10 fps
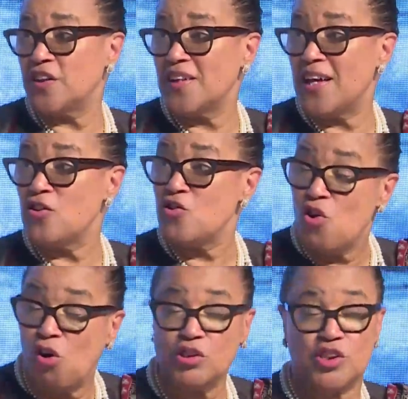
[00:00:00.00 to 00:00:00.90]
and then
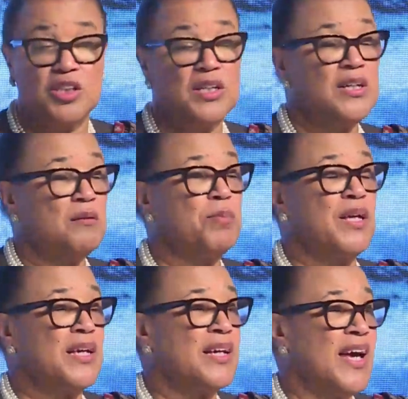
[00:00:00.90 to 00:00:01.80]
not
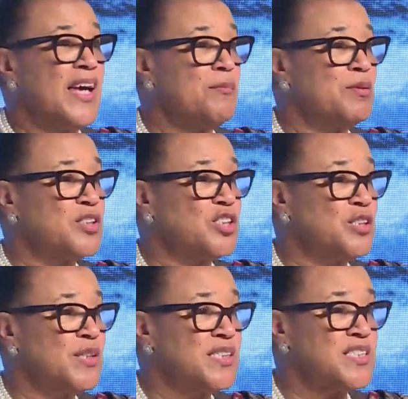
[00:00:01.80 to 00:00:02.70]
being able to do it.